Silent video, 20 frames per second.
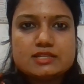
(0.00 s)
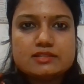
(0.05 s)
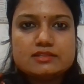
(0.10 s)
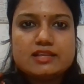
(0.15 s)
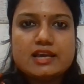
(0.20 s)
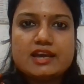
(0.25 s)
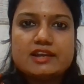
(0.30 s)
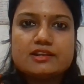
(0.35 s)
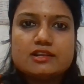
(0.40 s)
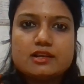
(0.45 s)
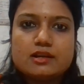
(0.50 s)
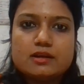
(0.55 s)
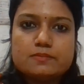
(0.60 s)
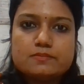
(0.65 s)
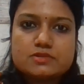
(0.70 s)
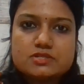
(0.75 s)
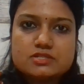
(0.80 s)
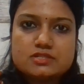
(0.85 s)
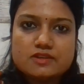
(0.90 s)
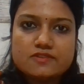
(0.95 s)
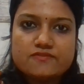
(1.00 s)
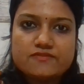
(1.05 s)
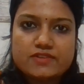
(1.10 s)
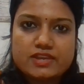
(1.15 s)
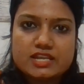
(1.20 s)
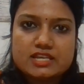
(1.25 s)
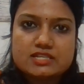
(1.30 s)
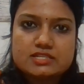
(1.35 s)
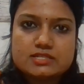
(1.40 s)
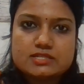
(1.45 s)
there comes the
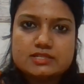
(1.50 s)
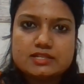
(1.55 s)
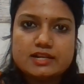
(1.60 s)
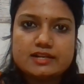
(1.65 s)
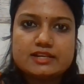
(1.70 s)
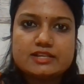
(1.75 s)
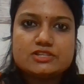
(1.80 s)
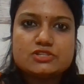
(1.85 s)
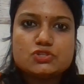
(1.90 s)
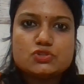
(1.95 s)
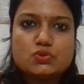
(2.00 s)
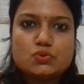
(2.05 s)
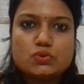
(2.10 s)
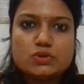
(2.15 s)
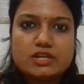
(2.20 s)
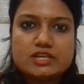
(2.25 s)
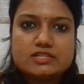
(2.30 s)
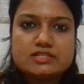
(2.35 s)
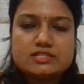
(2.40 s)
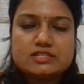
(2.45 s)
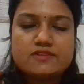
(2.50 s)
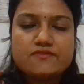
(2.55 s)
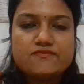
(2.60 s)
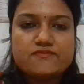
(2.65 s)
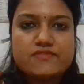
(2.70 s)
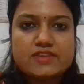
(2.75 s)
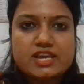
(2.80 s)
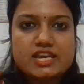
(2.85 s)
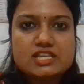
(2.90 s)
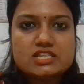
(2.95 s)
phase that is known as the
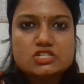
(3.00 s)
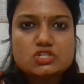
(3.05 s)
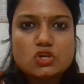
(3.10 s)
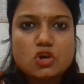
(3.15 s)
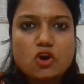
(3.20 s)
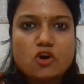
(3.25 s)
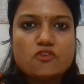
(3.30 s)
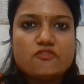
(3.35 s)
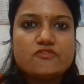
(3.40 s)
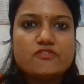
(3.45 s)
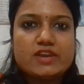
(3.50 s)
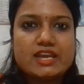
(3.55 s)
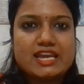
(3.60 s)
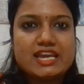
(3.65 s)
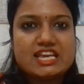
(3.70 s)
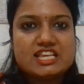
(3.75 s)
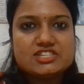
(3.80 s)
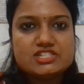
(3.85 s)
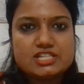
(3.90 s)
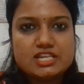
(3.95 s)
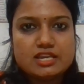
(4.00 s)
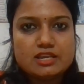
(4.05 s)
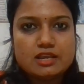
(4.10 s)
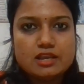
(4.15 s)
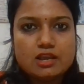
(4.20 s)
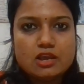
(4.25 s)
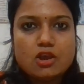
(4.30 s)
phase of aging,